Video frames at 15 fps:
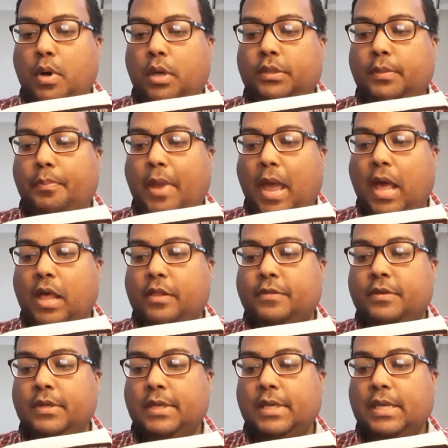on the path
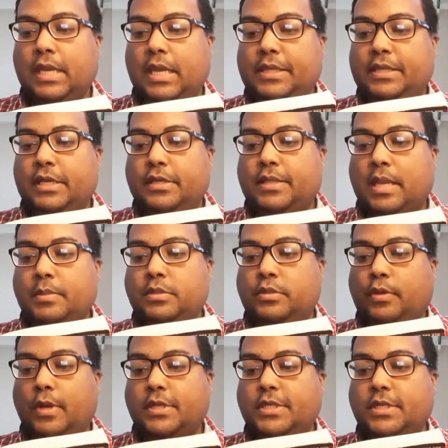and their
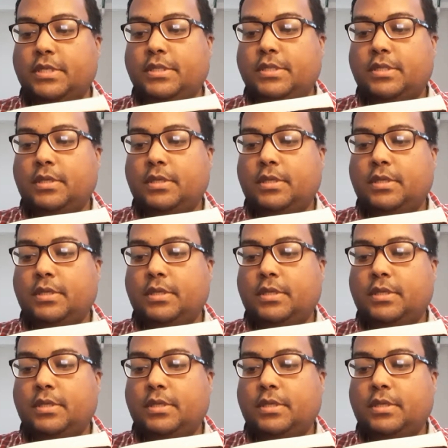demonstrations